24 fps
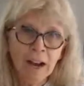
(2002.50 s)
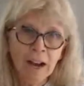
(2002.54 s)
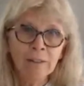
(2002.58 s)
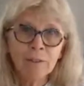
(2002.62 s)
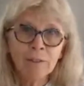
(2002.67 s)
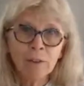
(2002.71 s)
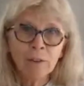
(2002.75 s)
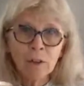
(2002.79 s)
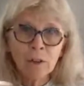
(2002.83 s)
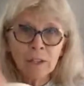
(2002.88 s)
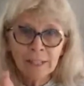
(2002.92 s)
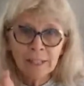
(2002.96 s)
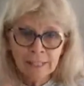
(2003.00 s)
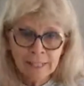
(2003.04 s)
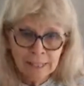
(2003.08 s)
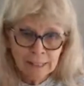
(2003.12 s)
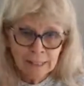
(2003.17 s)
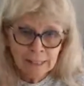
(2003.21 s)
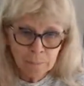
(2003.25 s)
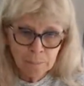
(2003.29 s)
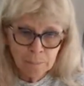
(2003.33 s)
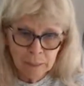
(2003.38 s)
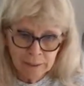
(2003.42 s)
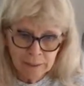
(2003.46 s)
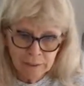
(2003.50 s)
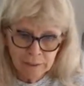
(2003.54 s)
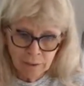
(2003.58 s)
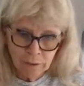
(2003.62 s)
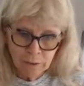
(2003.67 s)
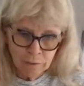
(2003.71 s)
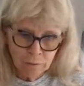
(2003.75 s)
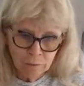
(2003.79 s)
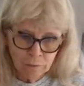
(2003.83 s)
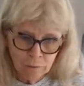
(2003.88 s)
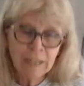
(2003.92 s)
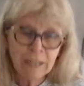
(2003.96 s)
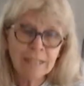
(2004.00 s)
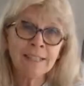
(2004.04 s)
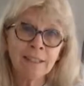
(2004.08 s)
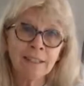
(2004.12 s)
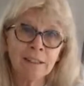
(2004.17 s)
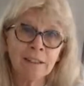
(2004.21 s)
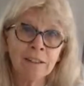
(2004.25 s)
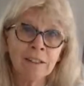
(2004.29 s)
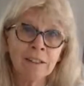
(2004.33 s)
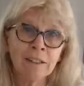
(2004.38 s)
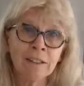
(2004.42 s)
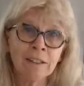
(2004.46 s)
I've got a little bit of red
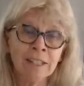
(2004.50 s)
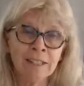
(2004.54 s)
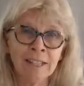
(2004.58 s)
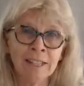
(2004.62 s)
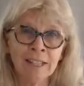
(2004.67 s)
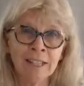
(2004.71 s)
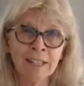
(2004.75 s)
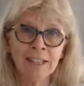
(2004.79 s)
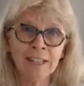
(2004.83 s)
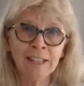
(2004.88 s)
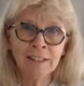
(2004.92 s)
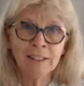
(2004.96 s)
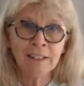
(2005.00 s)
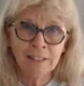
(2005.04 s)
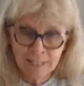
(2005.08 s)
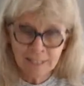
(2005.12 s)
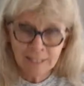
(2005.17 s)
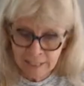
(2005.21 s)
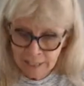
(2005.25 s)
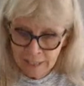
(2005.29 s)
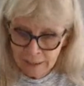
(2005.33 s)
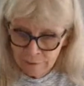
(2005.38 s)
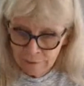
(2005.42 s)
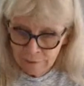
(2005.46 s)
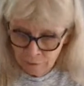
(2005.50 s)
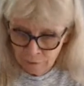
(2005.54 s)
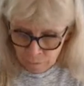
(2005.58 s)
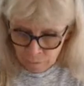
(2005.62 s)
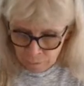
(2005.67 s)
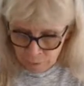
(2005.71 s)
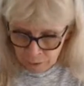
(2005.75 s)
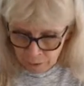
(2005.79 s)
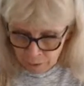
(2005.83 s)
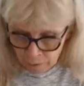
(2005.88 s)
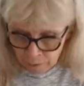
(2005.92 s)
onion here that's left from the